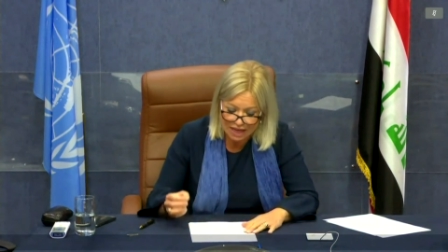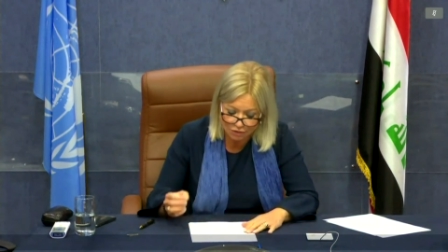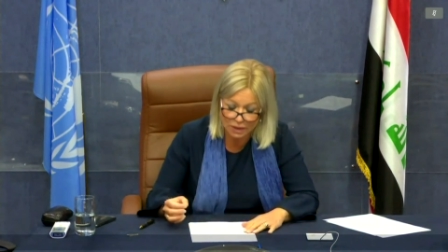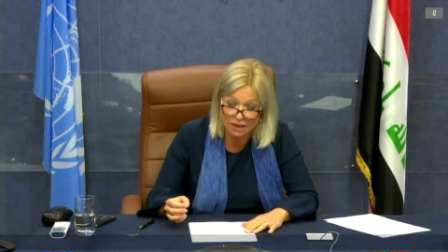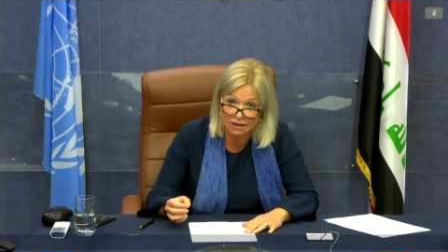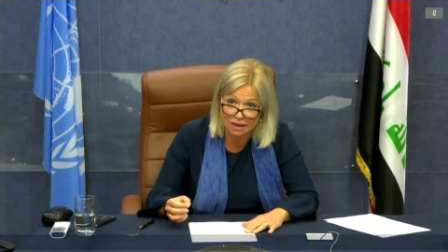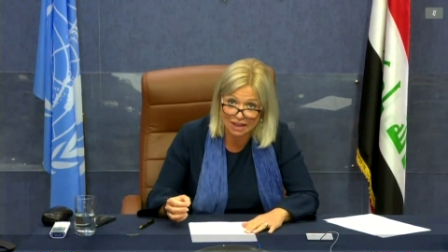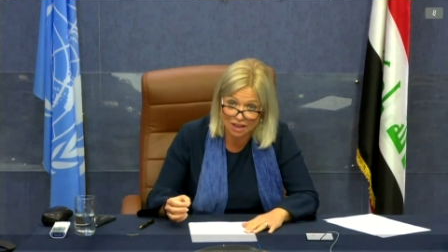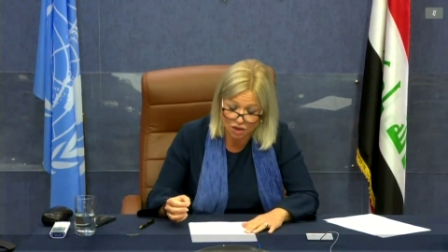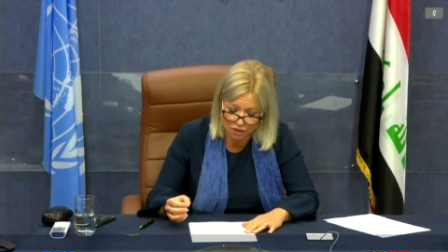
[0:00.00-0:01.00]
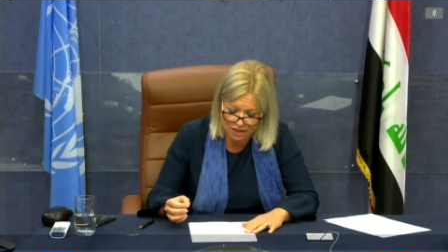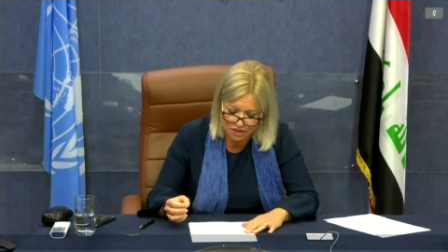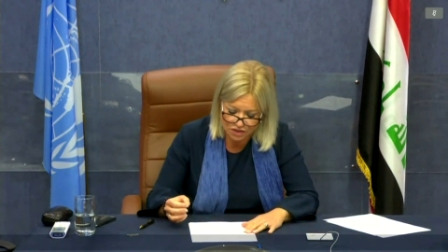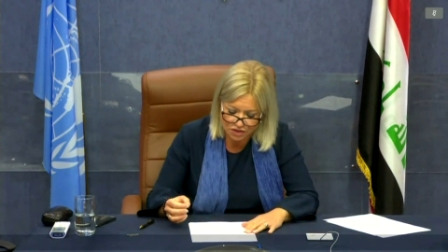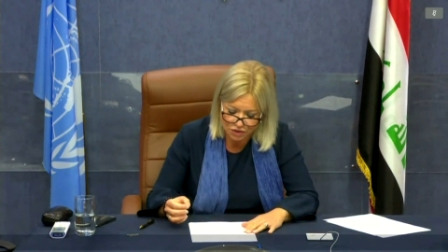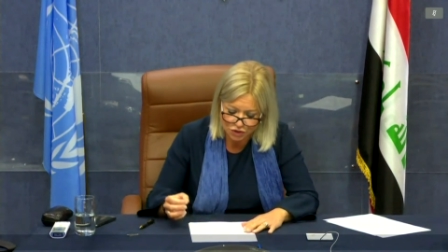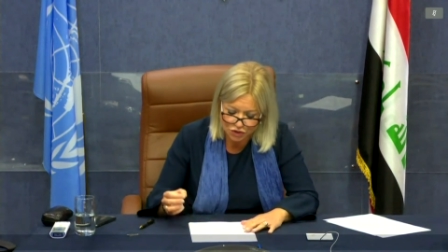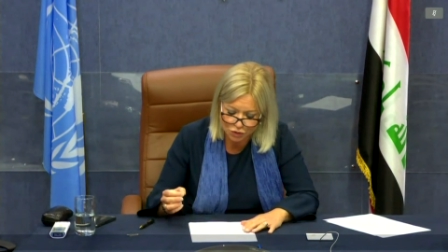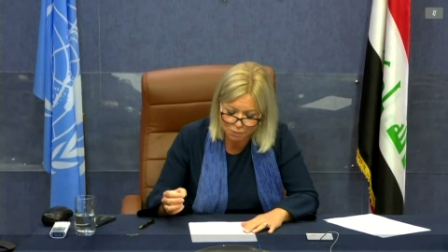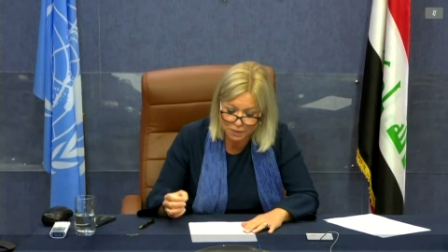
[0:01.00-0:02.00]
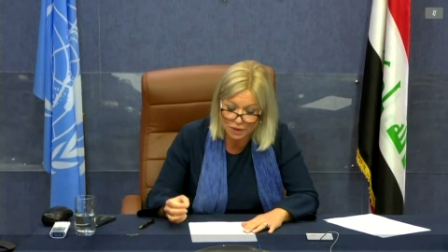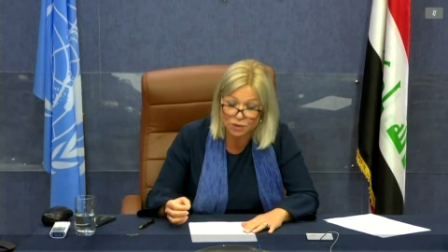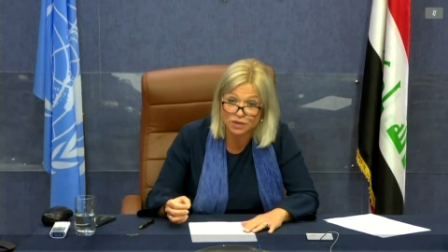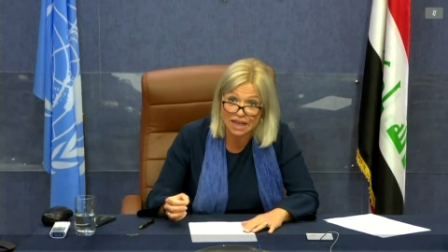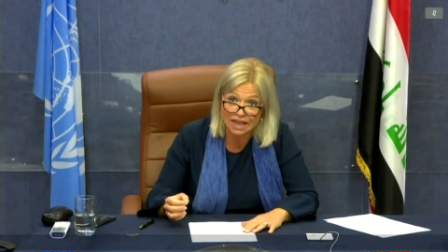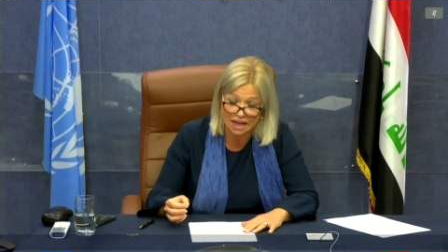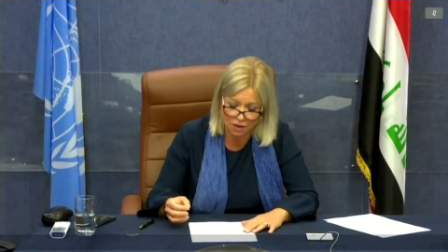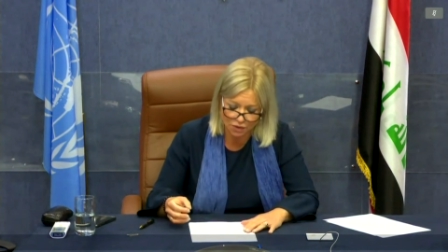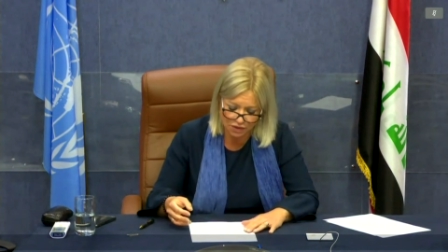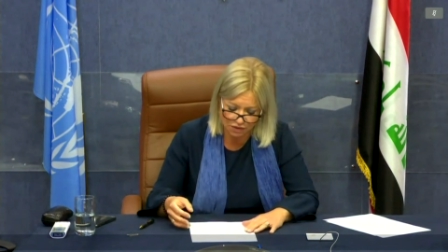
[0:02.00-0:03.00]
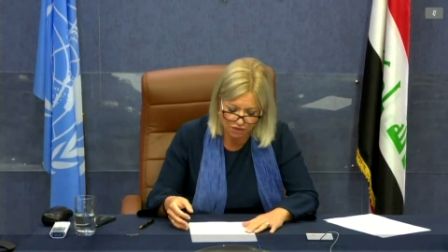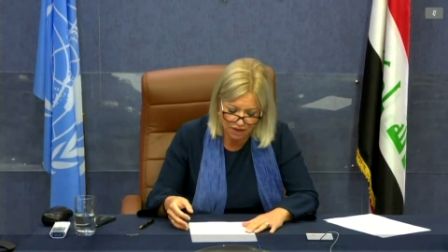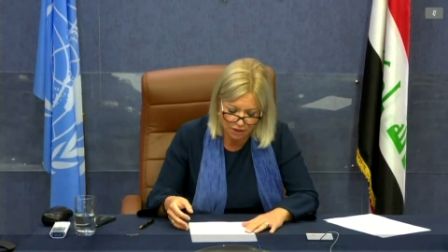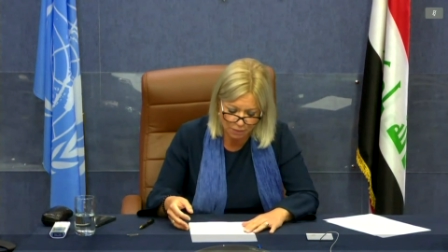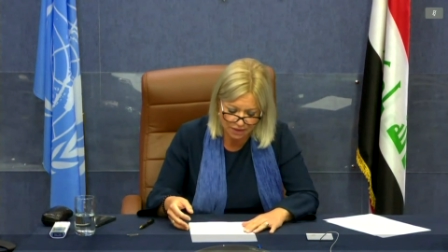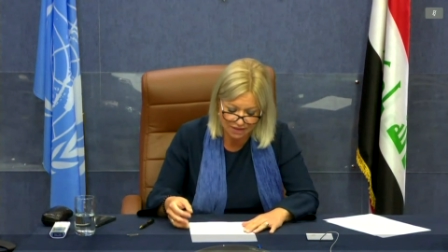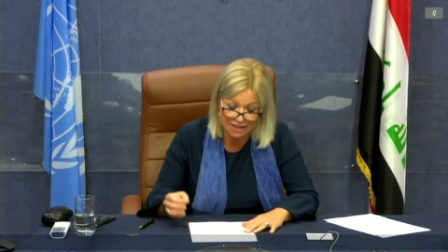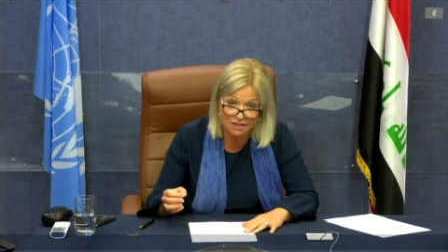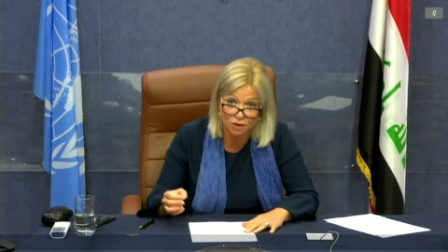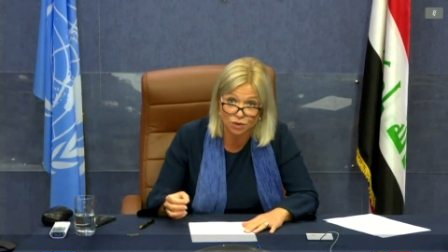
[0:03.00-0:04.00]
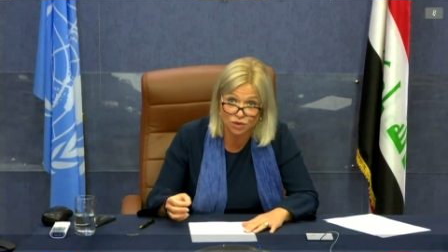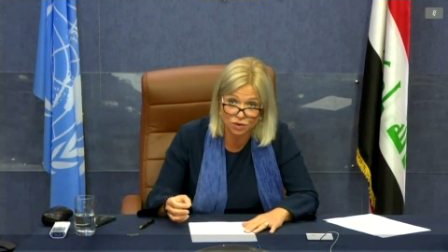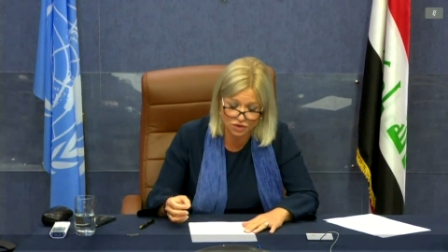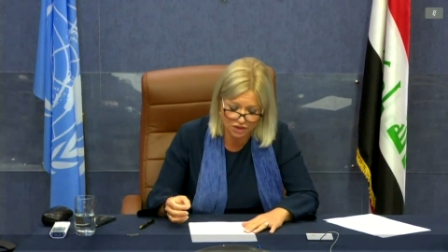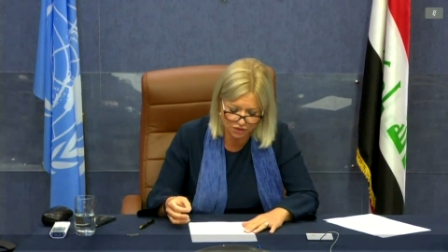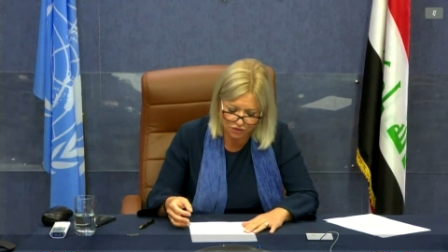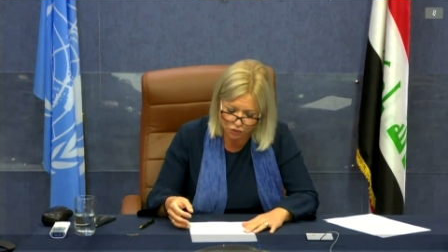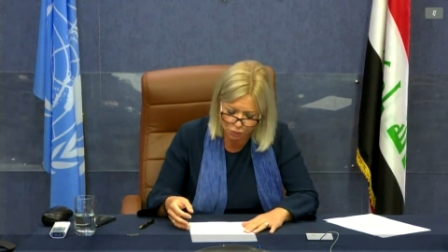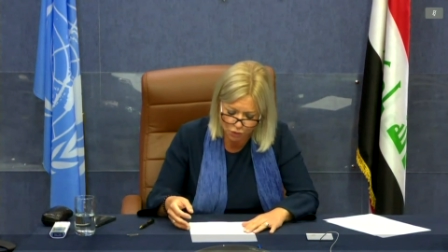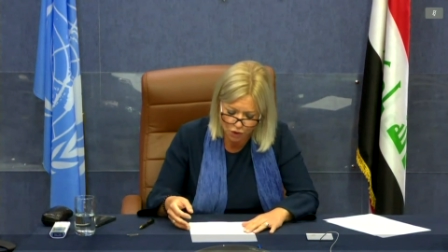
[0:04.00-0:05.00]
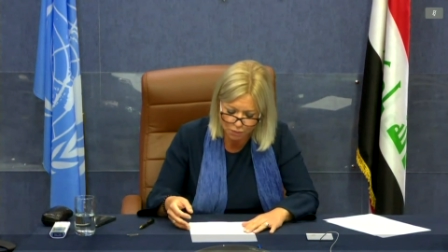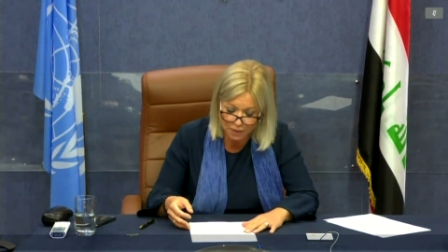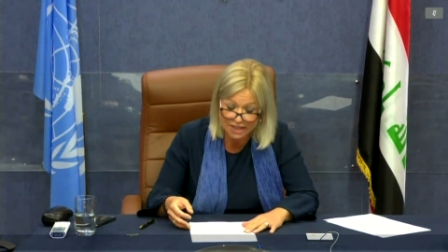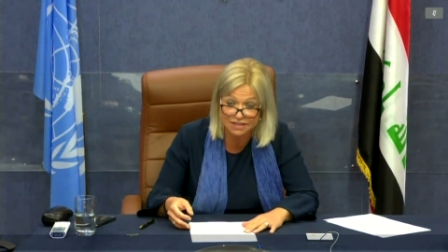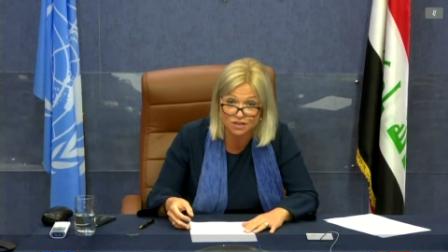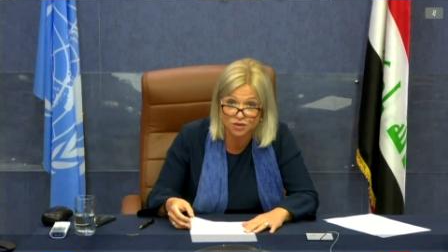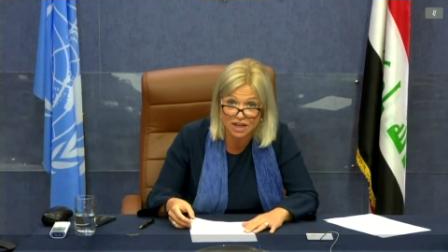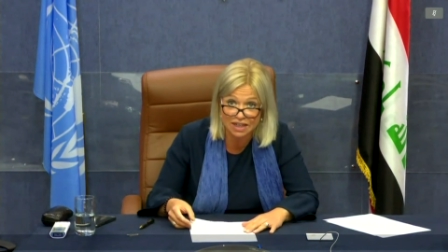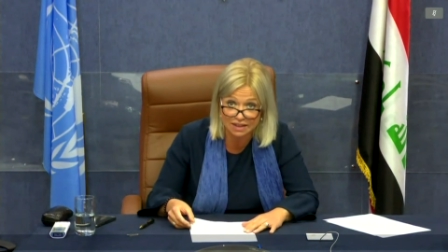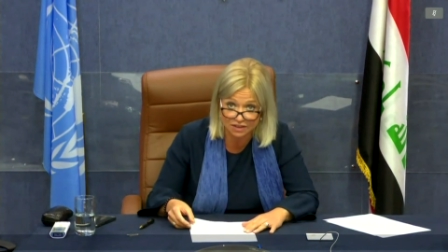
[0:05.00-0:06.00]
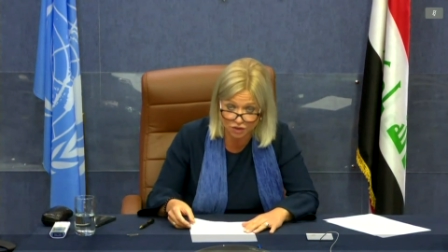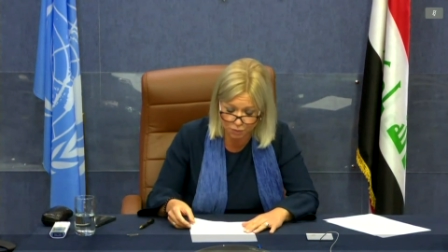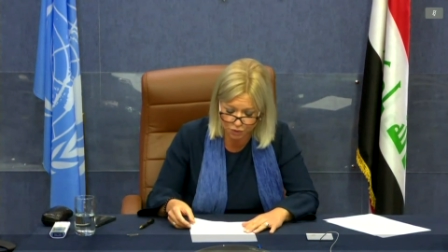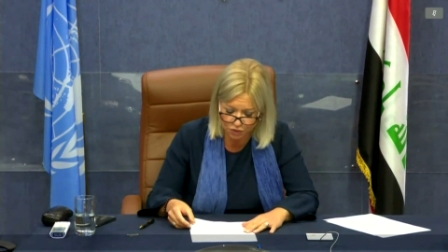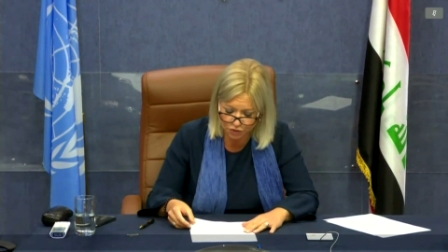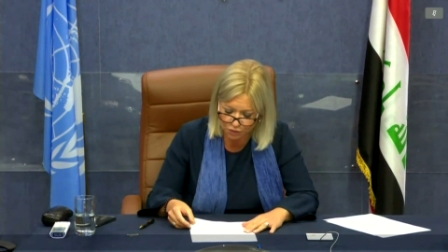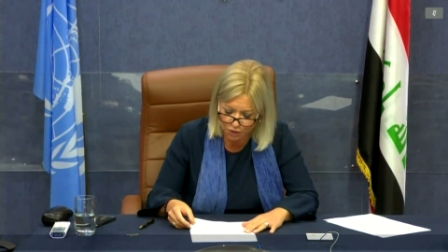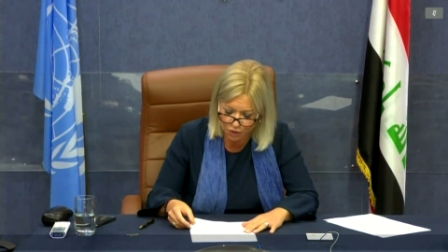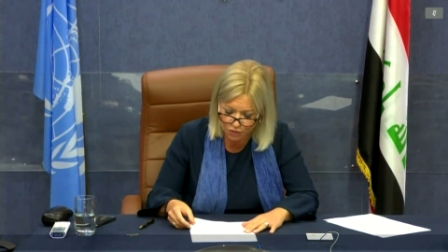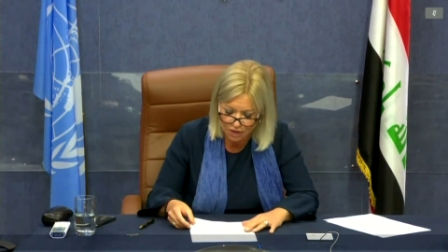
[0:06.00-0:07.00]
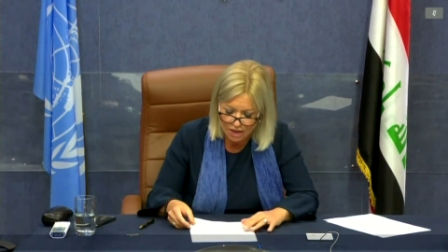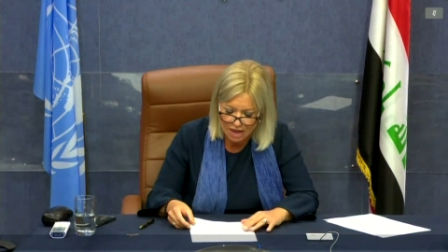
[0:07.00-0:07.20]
has been encouraged to build a healthy environment that is conducive to broad-based, fairly distributed growth